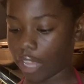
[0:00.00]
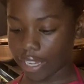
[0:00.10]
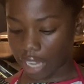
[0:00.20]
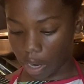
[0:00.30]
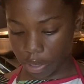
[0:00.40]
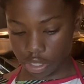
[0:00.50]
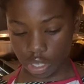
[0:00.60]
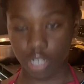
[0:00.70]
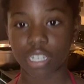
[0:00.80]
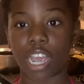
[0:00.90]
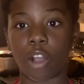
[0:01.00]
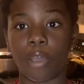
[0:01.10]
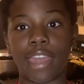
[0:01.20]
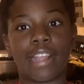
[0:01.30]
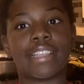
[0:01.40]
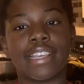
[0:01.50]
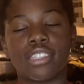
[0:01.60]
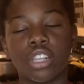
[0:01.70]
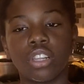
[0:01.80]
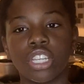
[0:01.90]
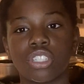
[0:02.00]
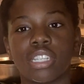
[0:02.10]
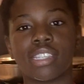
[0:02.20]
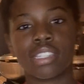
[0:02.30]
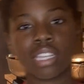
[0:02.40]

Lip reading: how it turned out, and it tastes delicious.